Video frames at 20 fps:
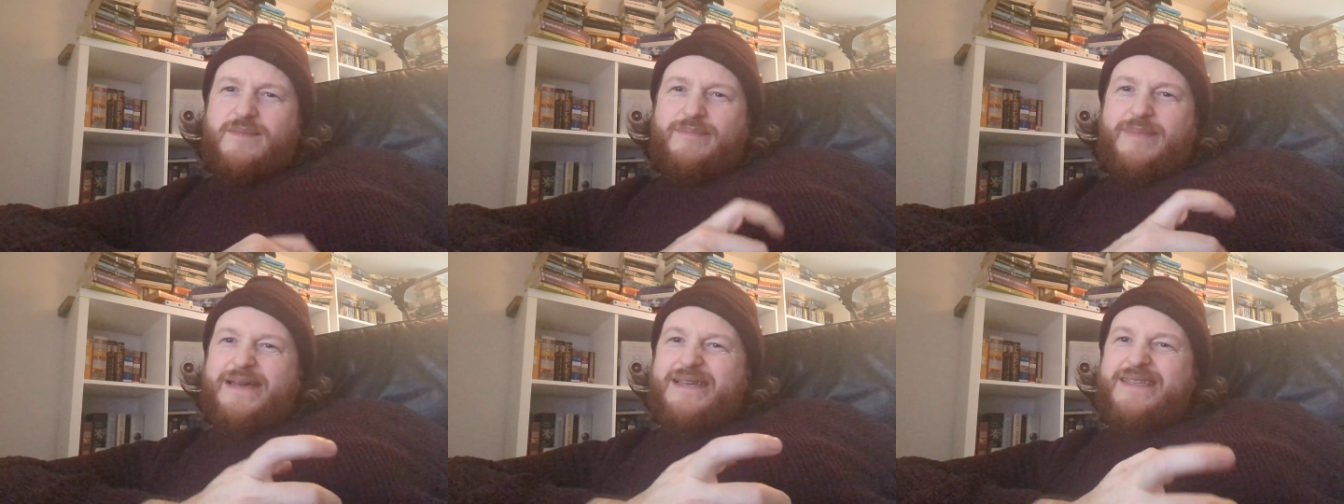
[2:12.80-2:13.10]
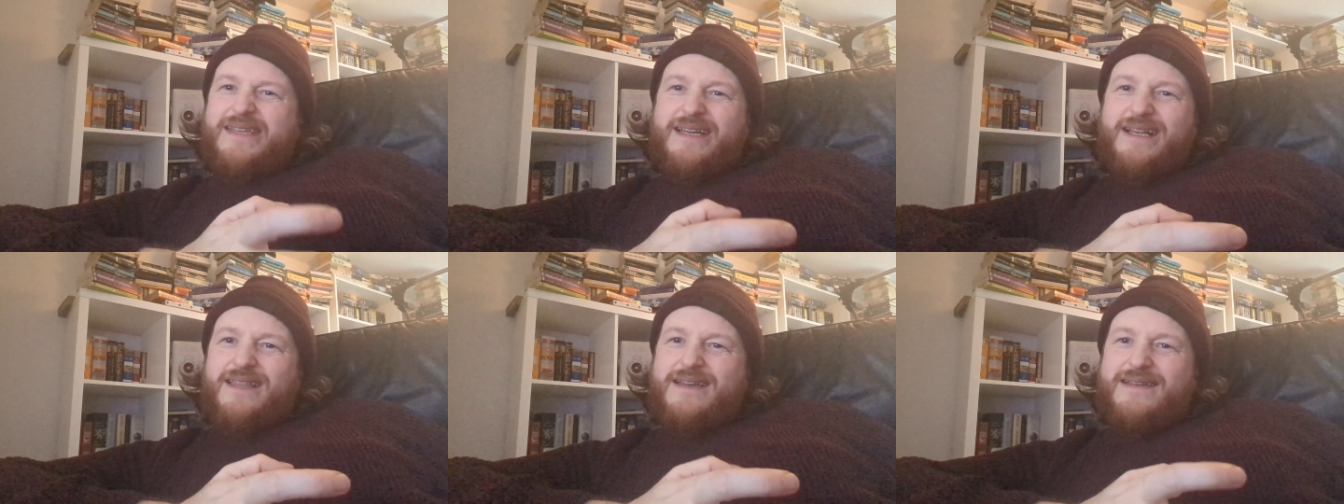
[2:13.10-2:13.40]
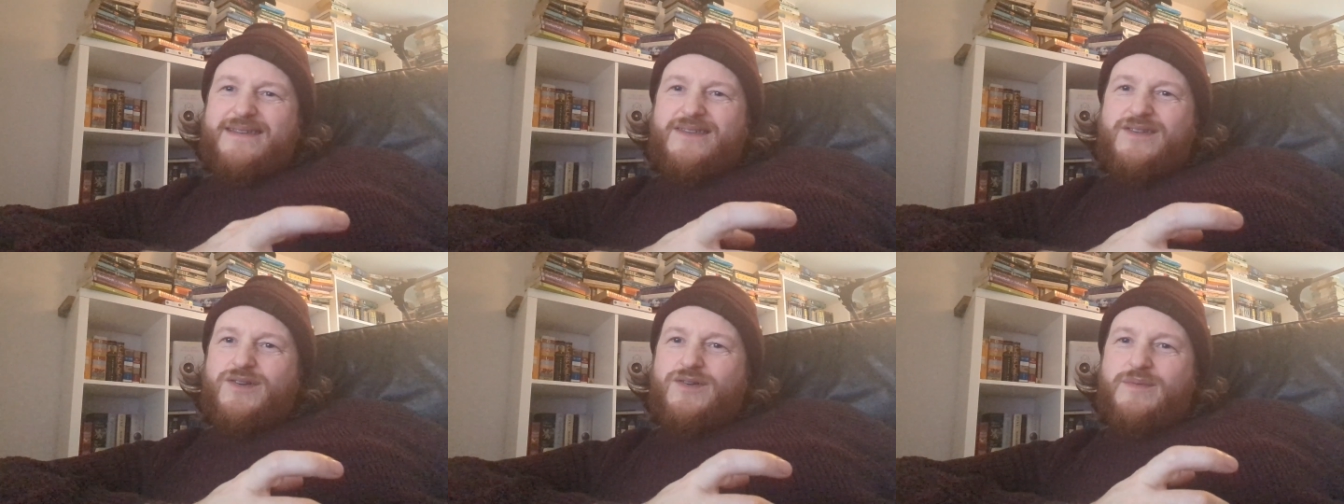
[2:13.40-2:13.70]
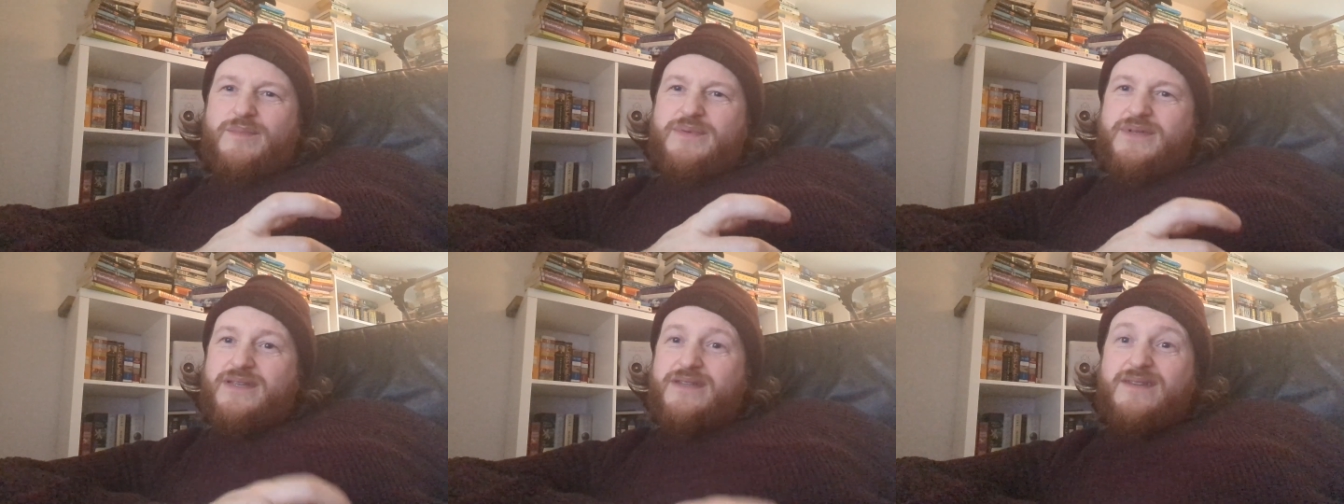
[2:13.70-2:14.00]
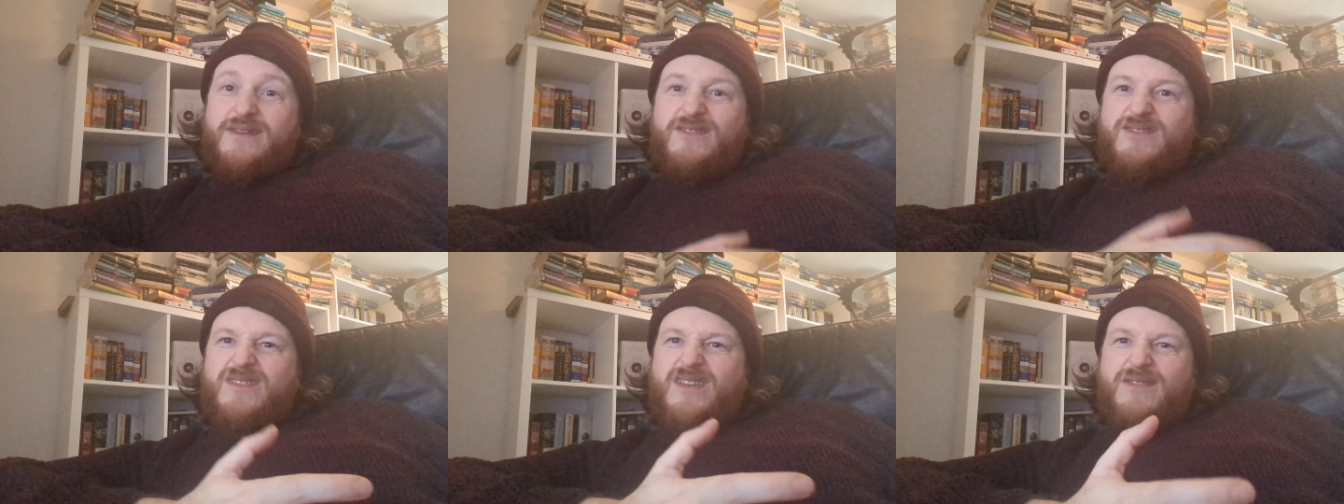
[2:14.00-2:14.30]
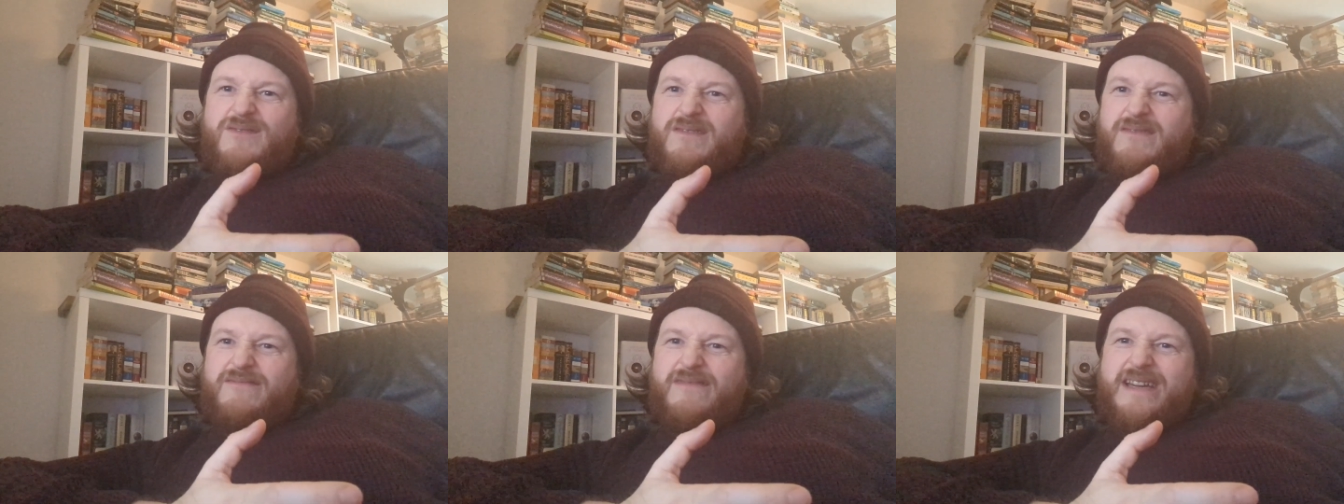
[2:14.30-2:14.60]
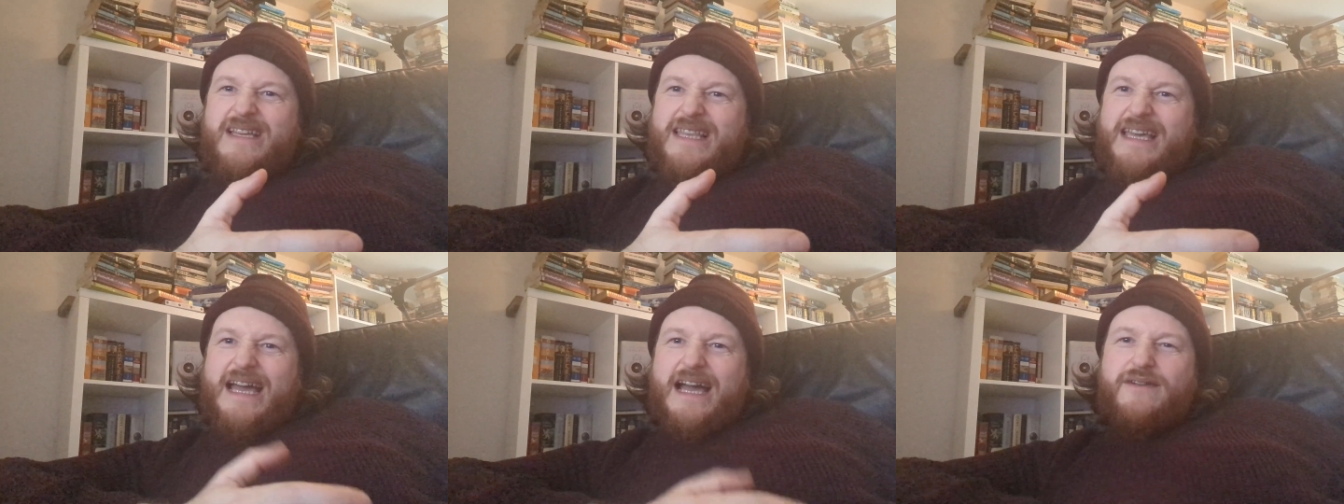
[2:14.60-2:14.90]
basically a synopsis, so you don't
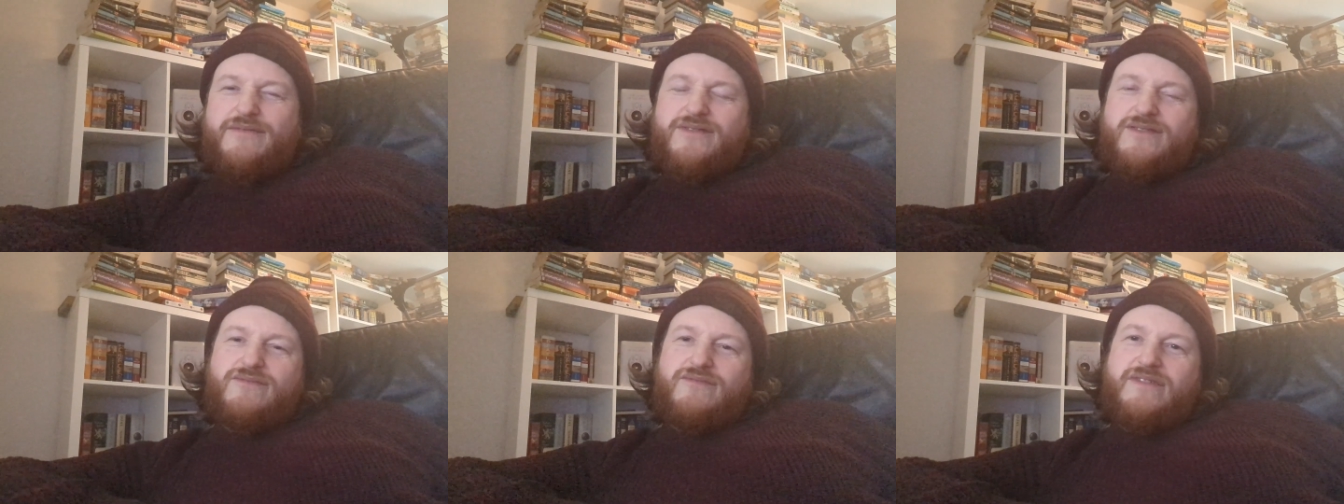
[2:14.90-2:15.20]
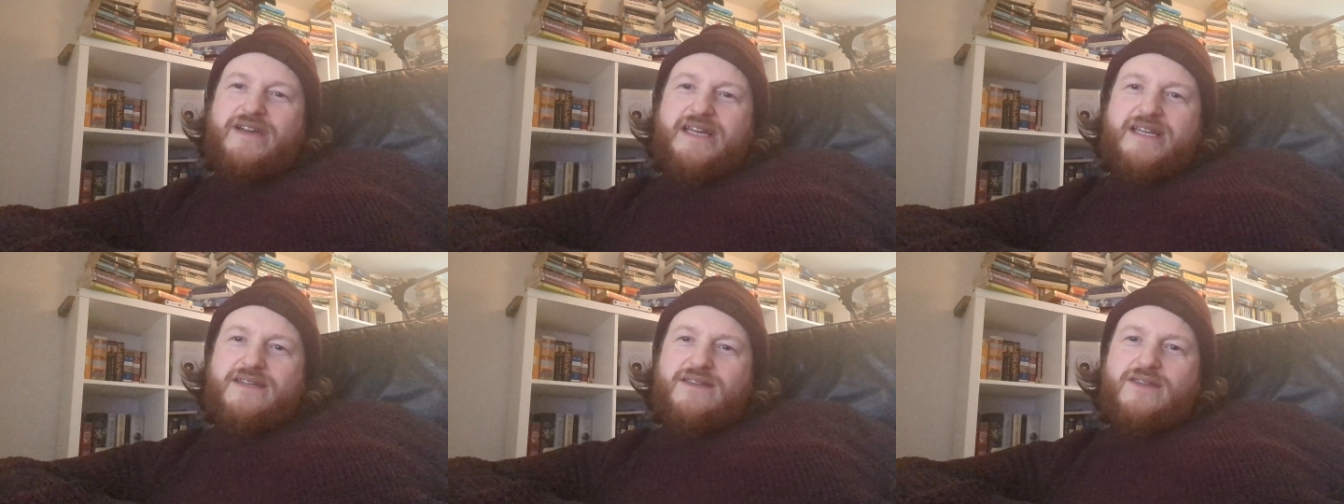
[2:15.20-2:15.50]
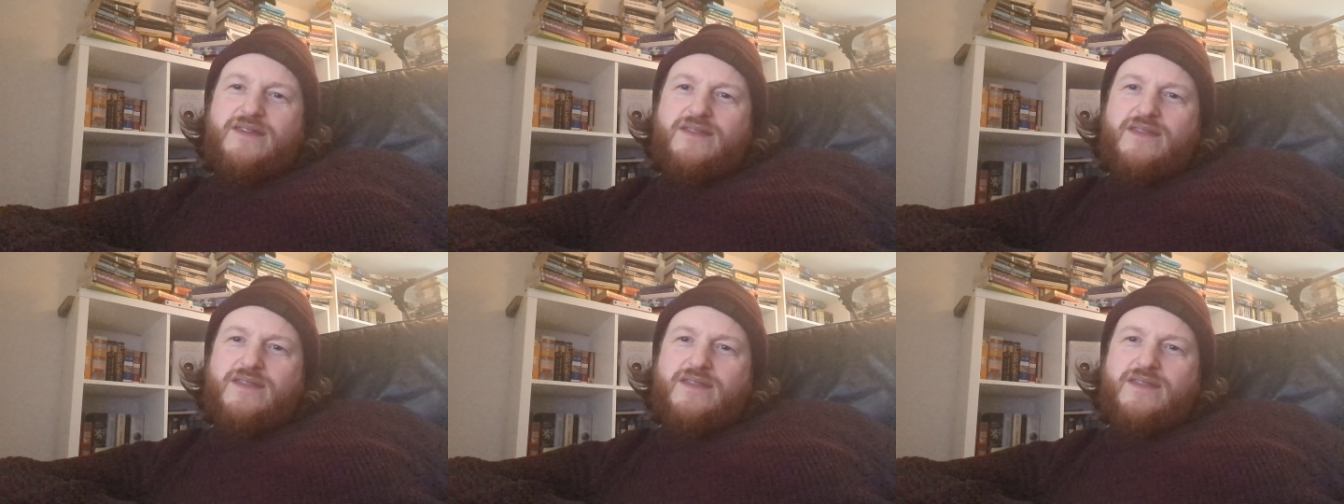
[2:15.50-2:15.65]
really have to read